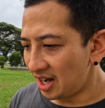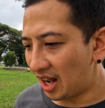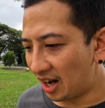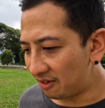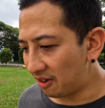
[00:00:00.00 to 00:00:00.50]
I
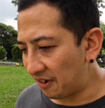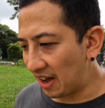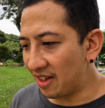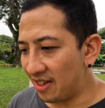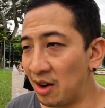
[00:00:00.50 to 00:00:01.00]
love the
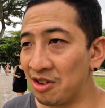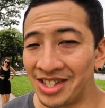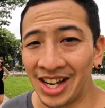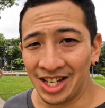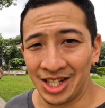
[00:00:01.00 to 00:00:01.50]
fact that they were
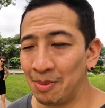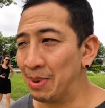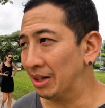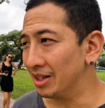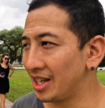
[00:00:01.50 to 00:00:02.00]
intentionally
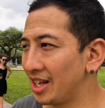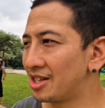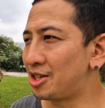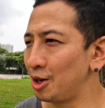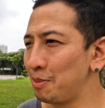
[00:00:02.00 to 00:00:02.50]
built
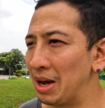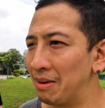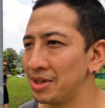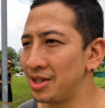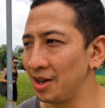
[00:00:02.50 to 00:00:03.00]
to be
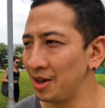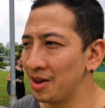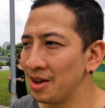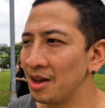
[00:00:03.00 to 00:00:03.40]
able to